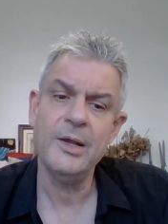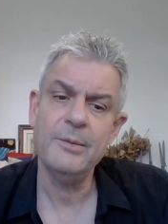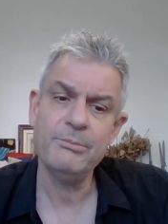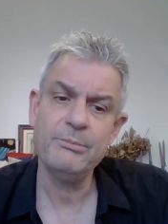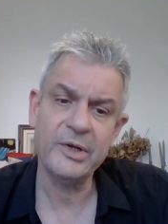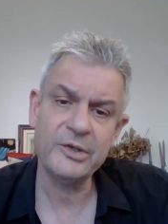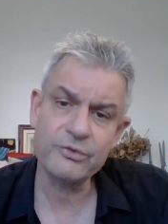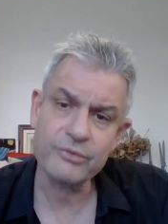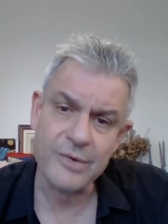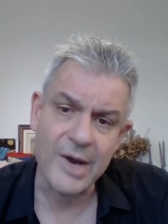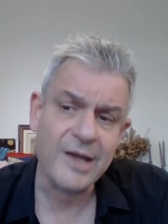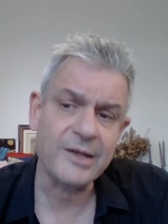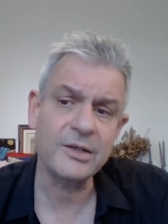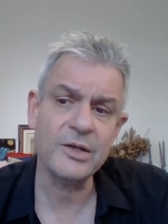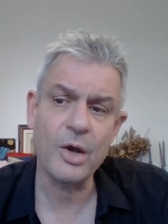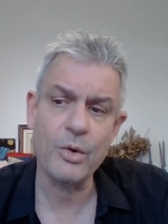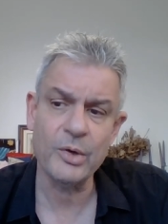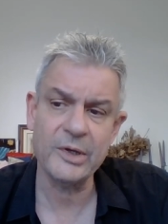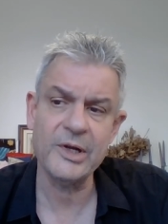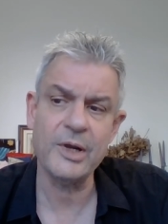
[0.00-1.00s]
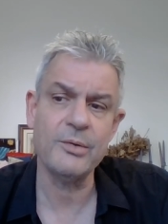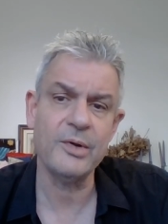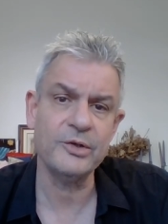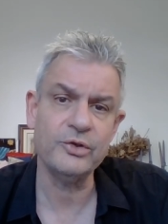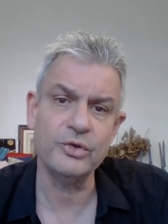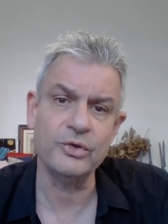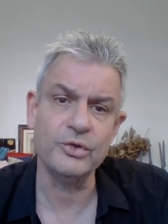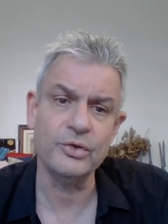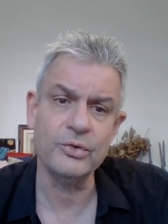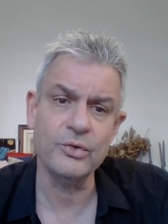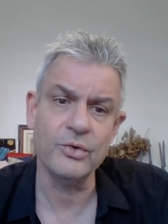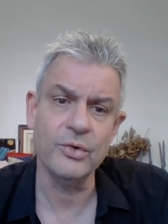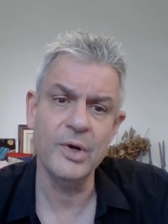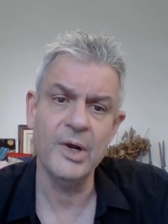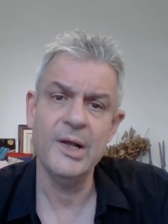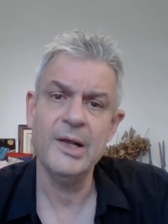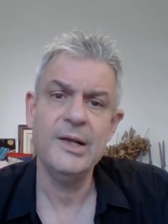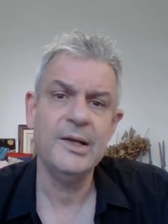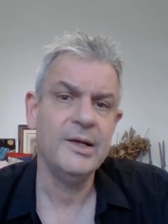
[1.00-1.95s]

But right now what I want to do